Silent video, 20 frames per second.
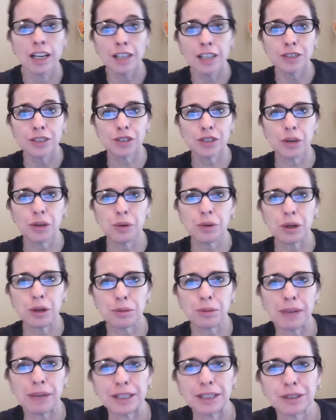So welcome
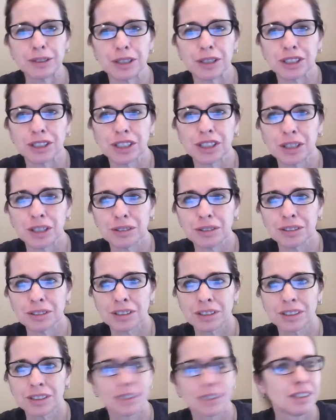back to our show.
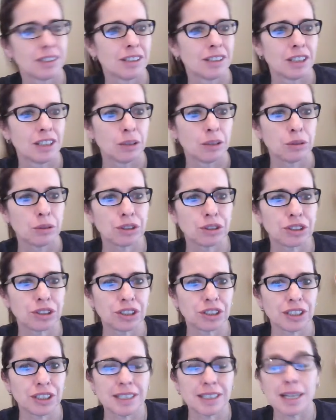We're just
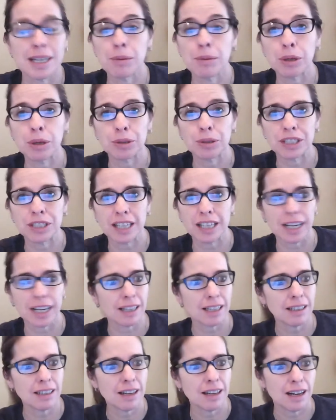going to demo
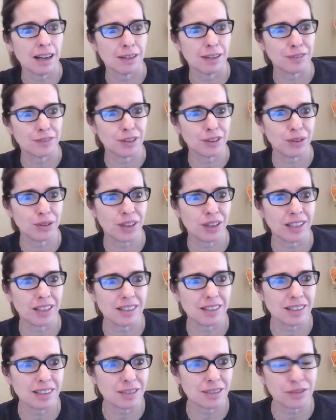today a few
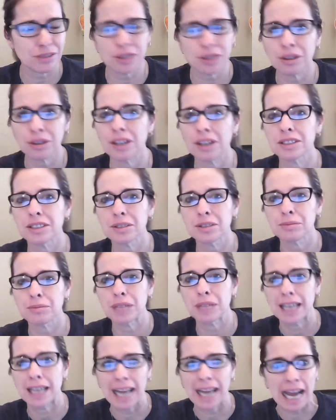things, a few awesome
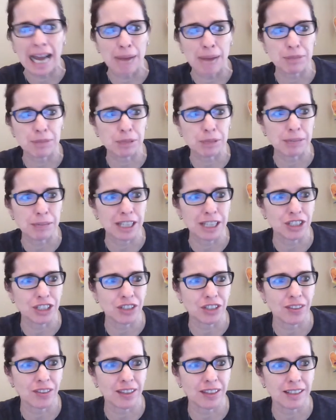app
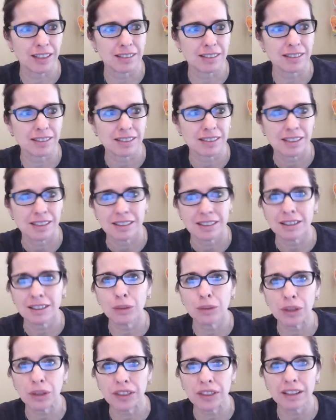smashing things that
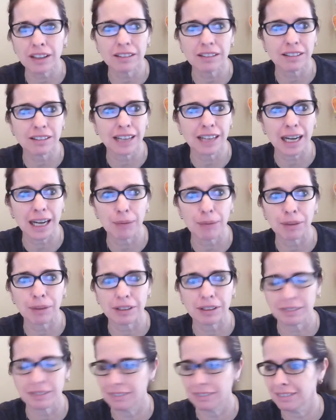we think are going to happen.
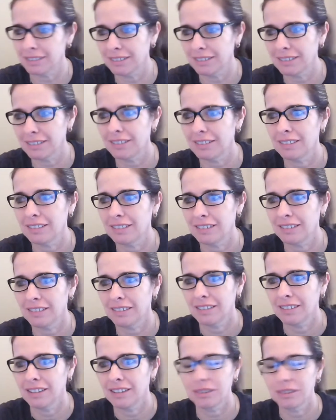
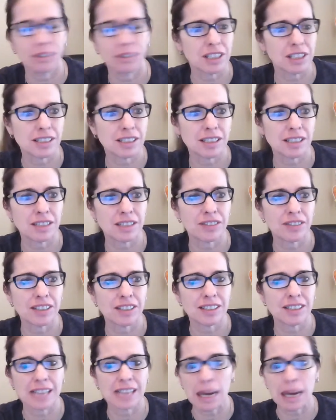We're going to see if this is
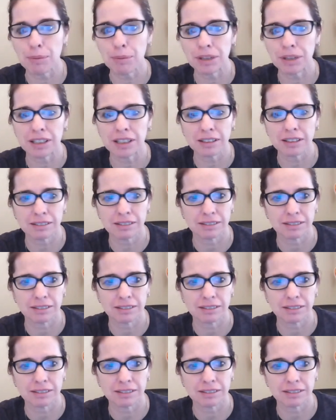happening.